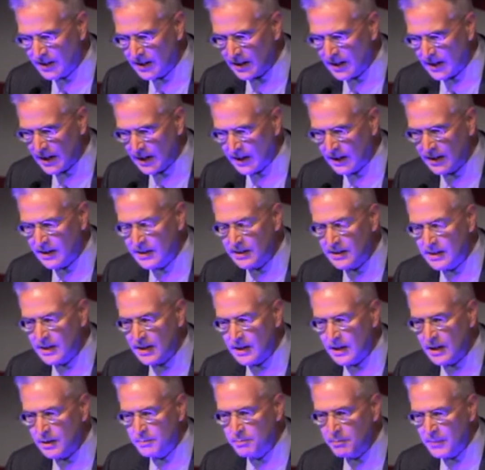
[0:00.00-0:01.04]
and
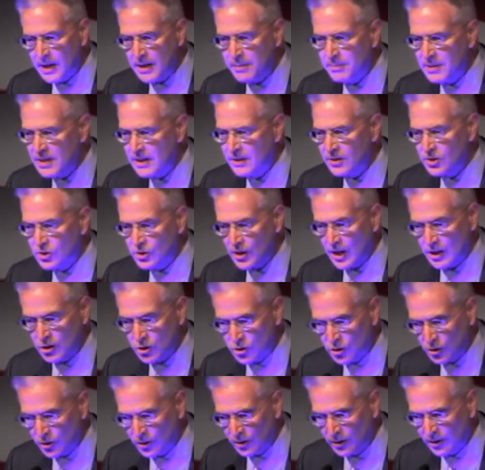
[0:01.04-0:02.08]
it may be
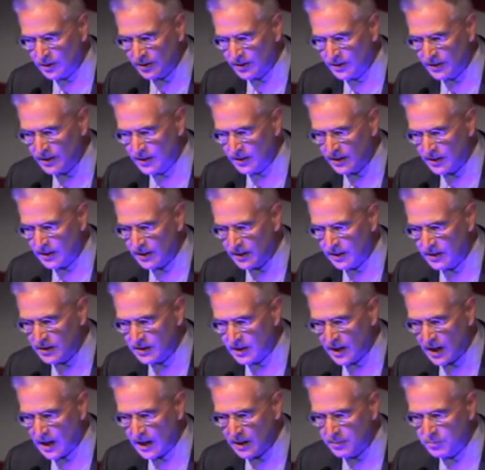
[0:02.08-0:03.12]
essential in
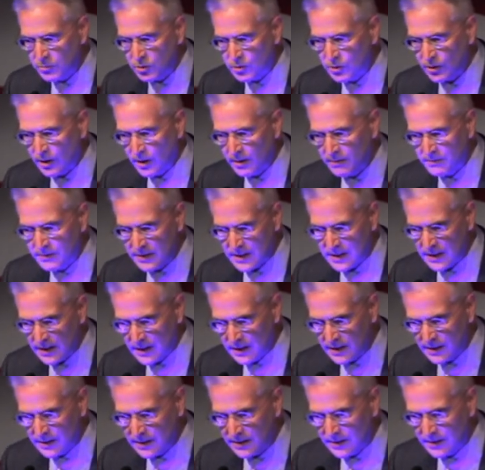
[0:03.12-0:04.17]
times of
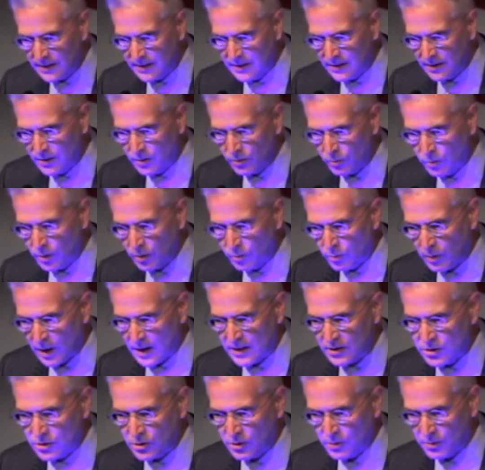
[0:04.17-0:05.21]
need when
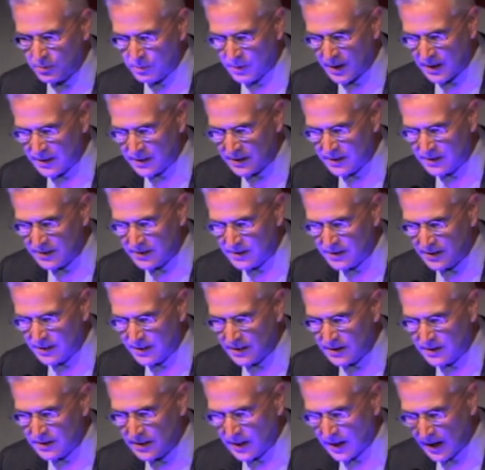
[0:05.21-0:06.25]
rights are threatened
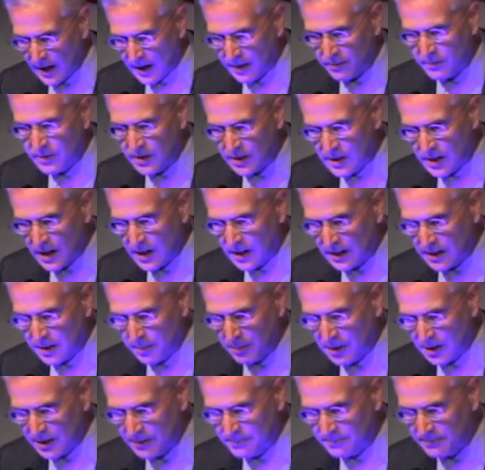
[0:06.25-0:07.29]
to have the
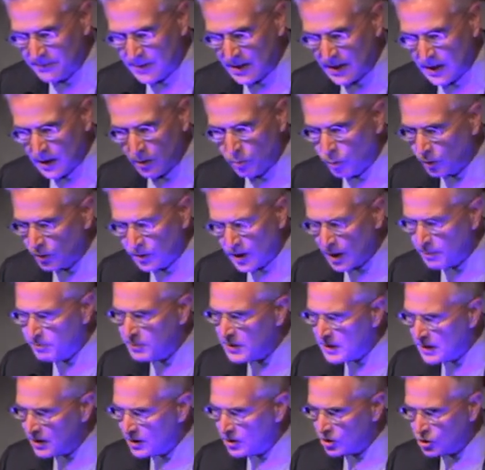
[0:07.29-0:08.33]
document. It will not
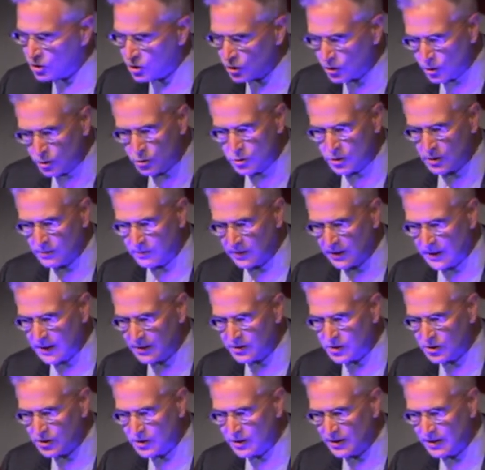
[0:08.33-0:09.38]
be an exclusive
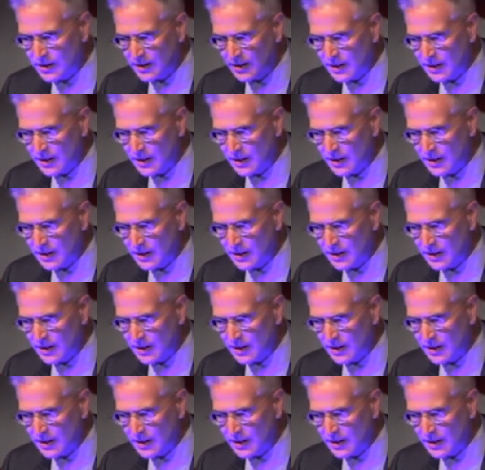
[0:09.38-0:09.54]
list.